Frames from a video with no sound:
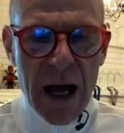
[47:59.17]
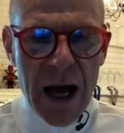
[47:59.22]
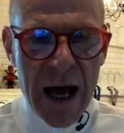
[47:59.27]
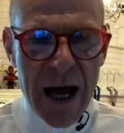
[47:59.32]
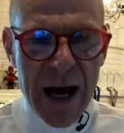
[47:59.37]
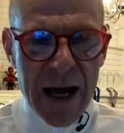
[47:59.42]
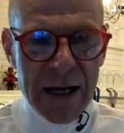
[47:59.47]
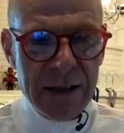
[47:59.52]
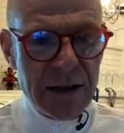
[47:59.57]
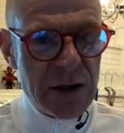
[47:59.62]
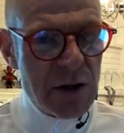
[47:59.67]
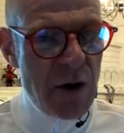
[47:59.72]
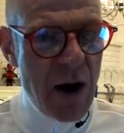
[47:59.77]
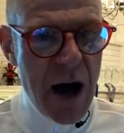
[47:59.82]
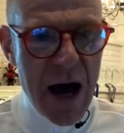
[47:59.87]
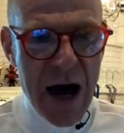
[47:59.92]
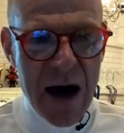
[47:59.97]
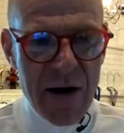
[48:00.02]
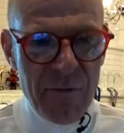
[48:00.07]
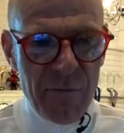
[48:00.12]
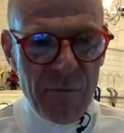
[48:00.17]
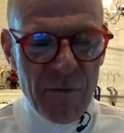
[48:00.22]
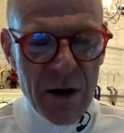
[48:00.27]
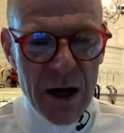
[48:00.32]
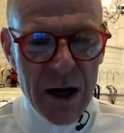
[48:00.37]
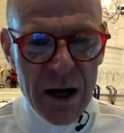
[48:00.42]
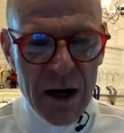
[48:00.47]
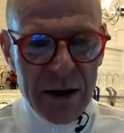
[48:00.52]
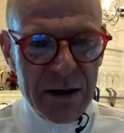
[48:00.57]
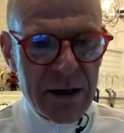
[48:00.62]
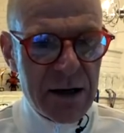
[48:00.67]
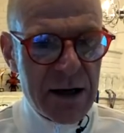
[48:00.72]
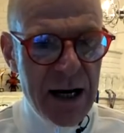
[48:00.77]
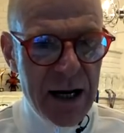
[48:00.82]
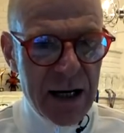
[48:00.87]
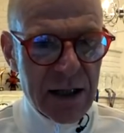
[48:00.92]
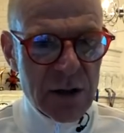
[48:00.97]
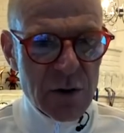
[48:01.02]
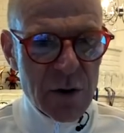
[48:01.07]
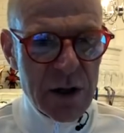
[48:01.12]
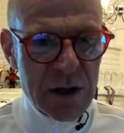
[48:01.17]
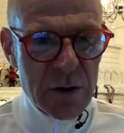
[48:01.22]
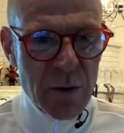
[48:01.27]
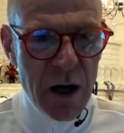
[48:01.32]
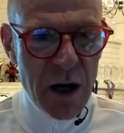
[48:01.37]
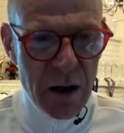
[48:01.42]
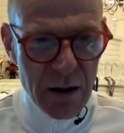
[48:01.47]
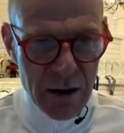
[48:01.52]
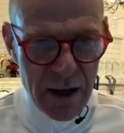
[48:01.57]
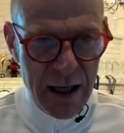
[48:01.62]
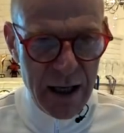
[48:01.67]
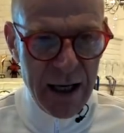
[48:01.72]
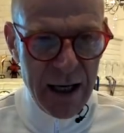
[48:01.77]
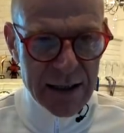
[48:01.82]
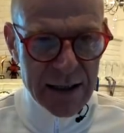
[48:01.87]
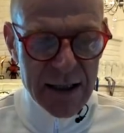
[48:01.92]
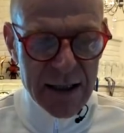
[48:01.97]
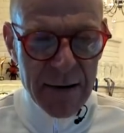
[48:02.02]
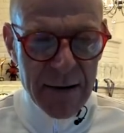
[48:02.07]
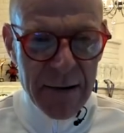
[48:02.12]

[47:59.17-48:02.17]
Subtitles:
And you have the decatree as well, eight.